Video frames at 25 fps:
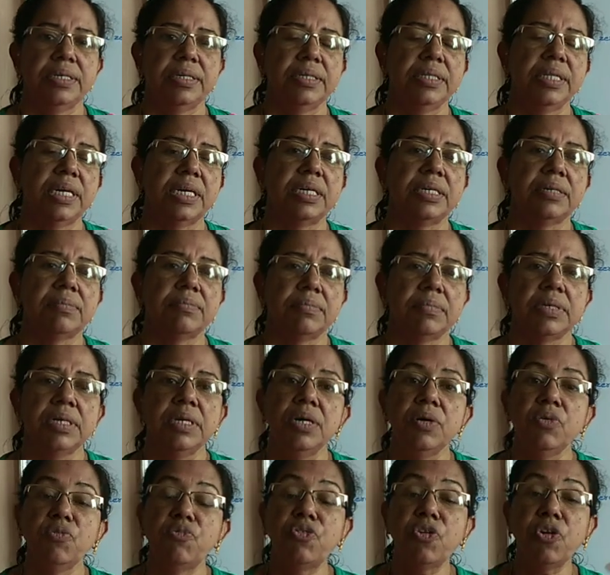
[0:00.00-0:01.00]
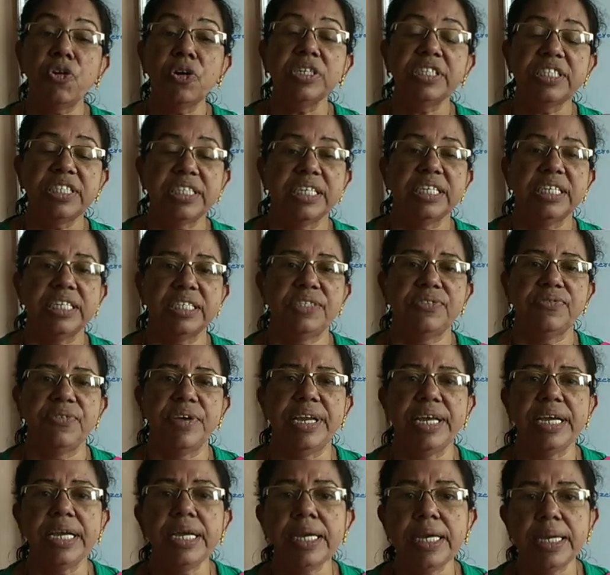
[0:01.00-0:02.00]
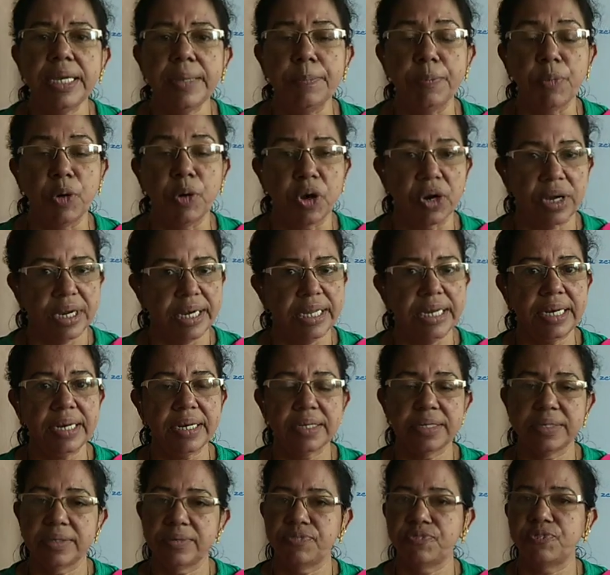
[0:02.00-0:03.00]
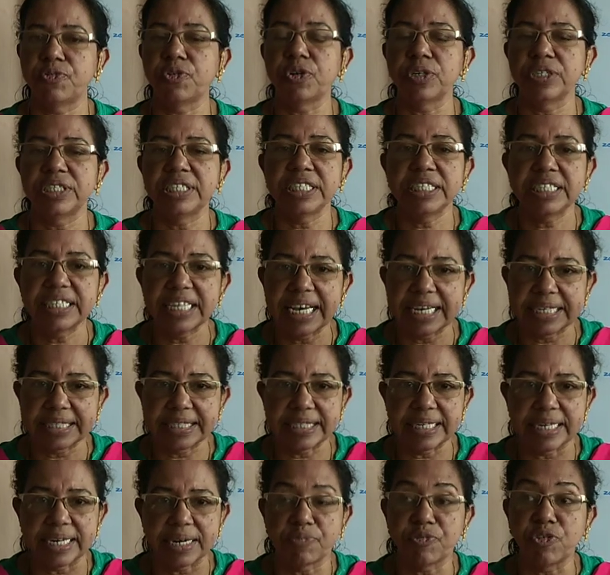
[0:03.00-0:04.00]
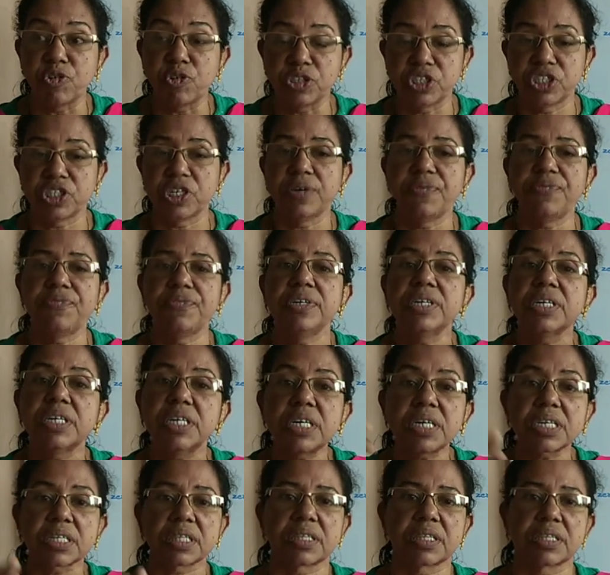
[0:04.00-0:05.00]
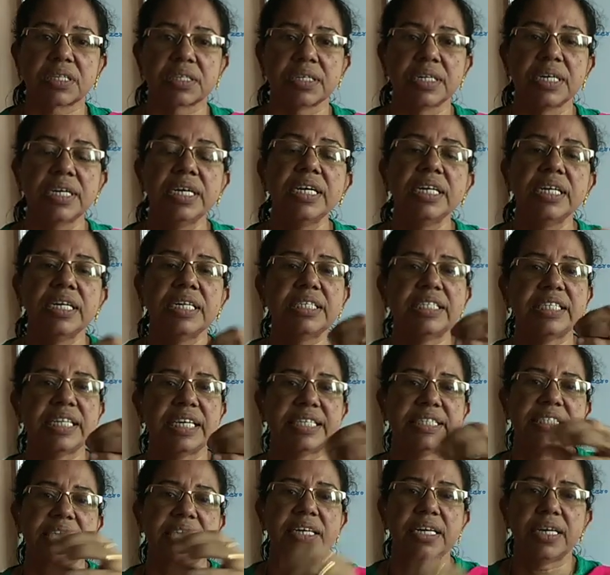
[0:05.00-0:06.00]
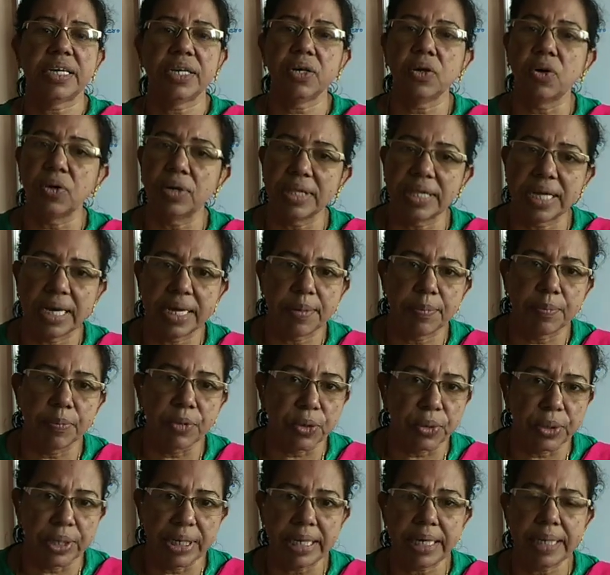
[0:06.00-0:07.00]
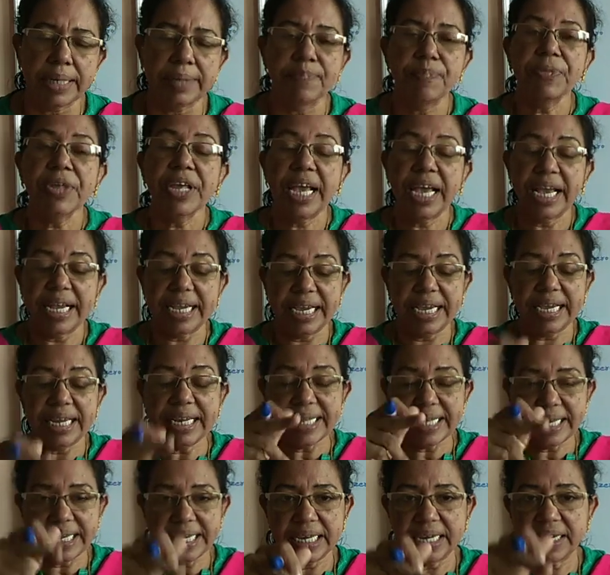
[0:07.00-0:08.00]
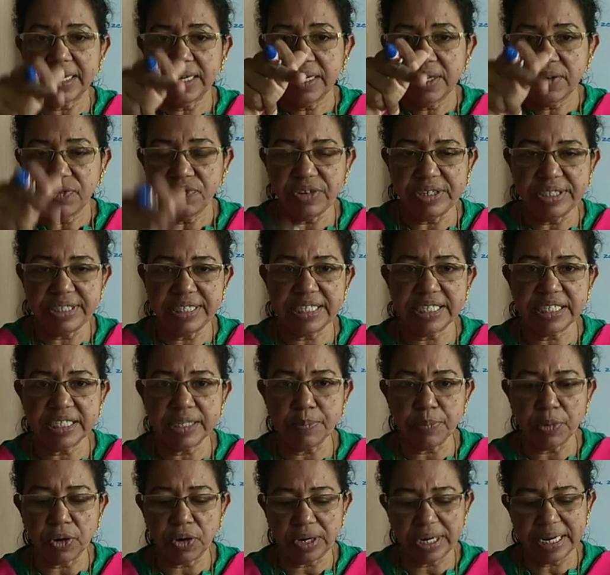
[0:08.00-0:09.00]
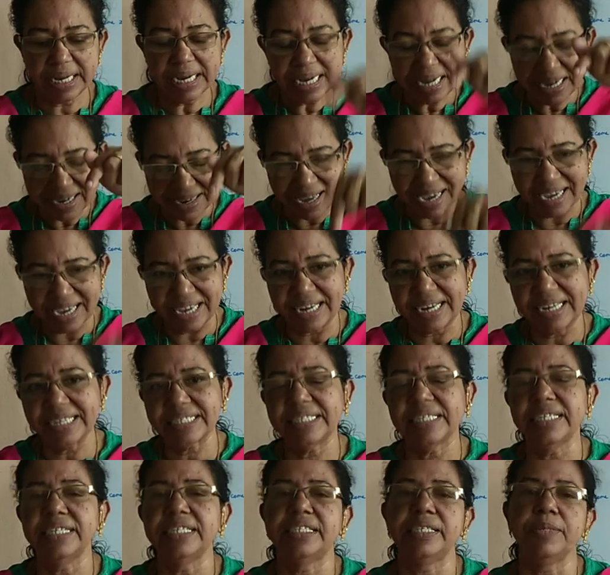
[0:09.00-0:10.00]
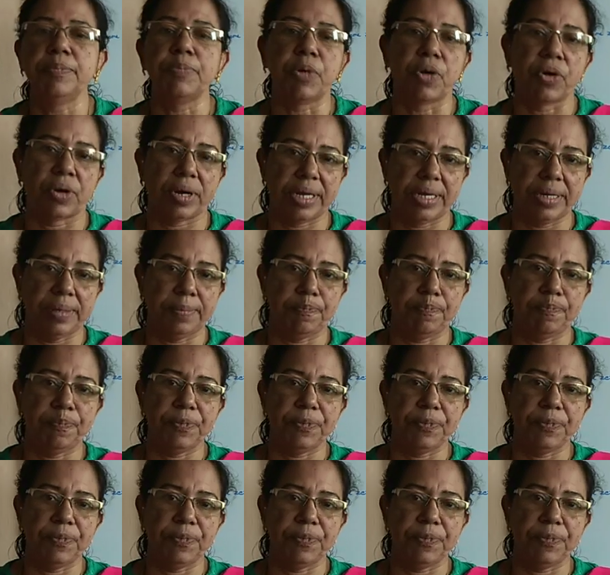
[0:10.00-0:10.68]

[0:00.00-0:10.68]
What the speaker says: the force is very important. Force of earth is exerting on that body. Again there, which is important? Direction is important.